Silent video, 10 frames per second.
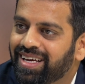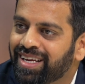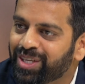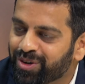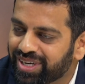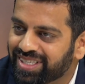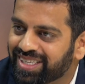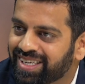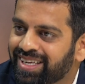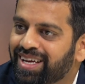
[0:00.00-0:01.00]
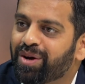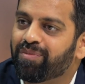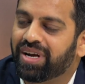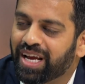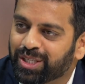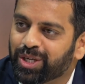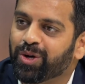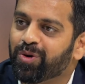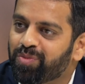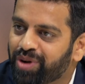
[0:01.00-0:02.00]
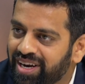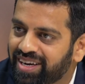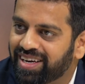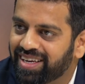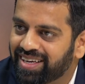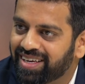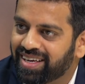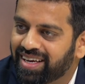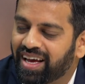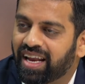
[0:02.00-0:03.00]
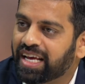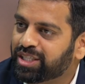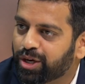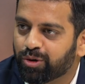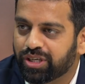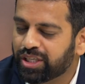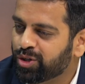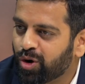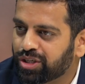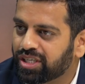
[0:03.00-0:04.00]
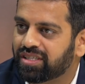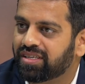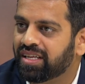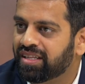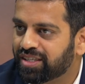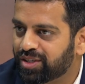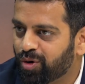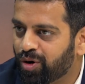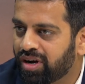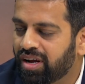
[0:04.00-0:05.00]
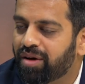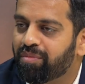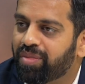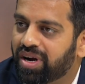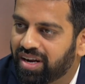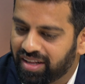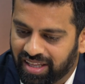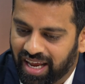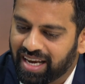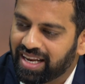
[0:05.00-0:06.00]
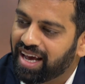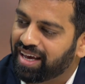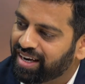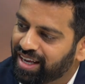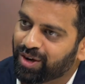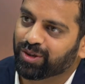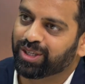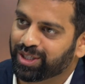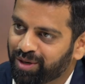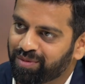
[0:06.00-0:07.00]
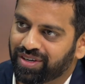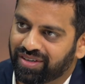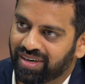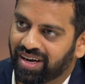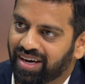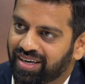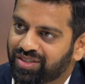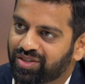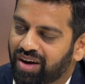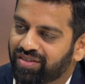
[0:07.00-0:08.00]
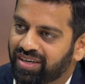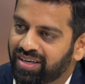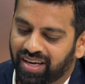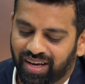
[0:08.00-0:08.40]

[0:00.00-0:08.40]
in unison, but execute brilliantly. And execution is not just in the store, but the entire ecosystem in travel,